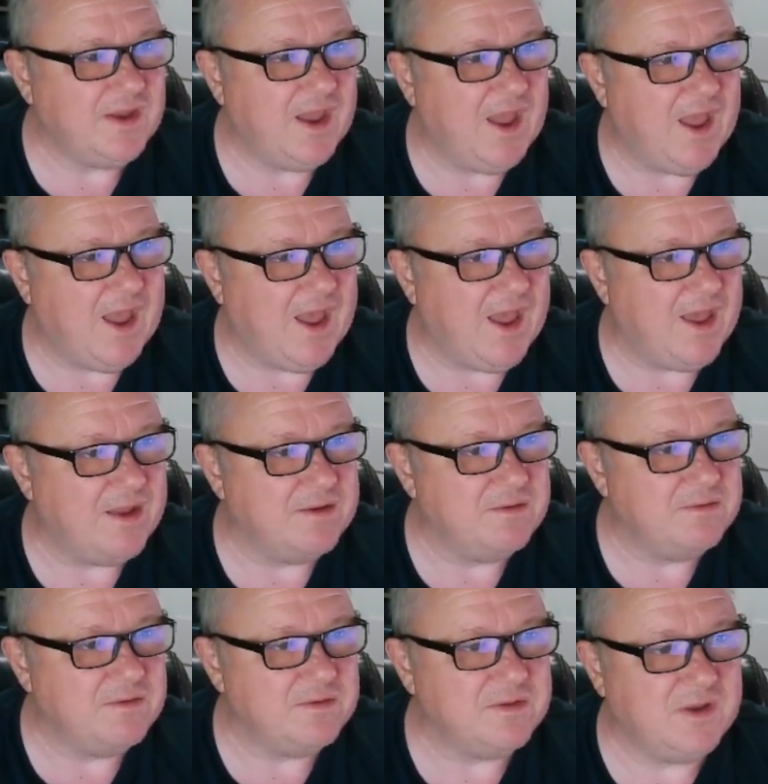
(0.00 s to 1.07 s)
and
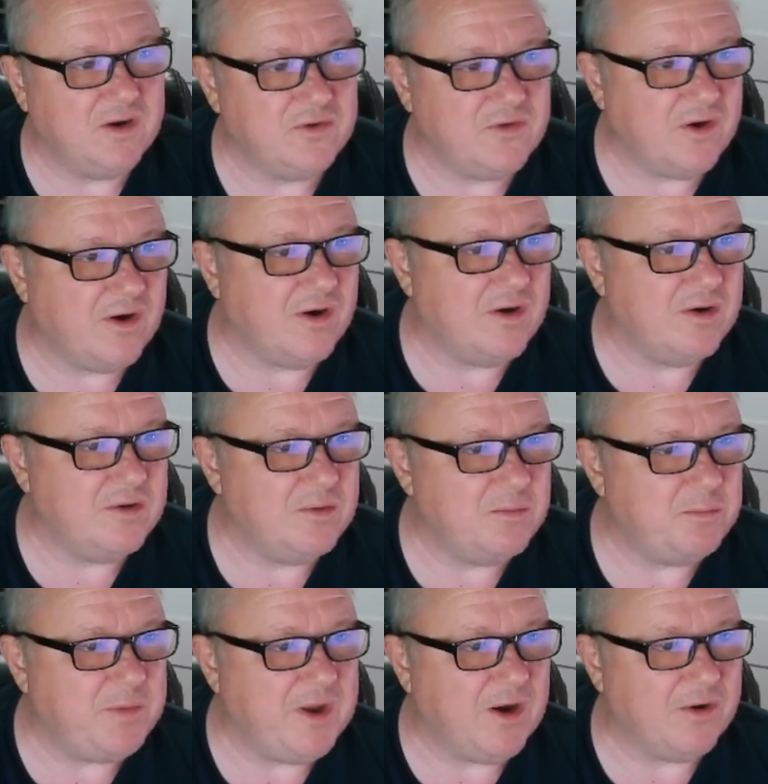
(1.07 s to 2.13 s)
there's our
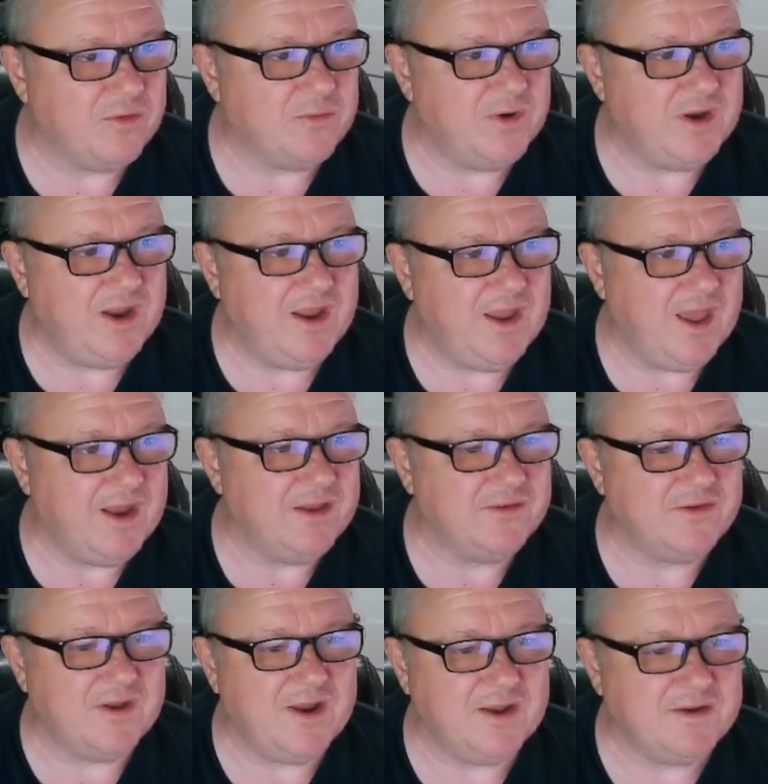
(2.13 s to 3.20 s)
BR3D, and it's
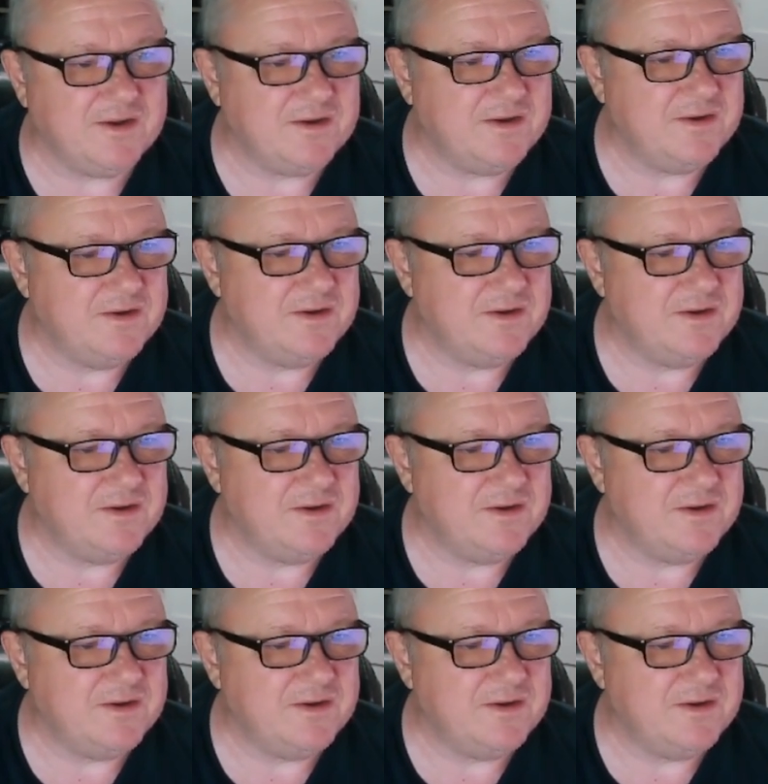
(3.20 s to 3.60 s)
connected.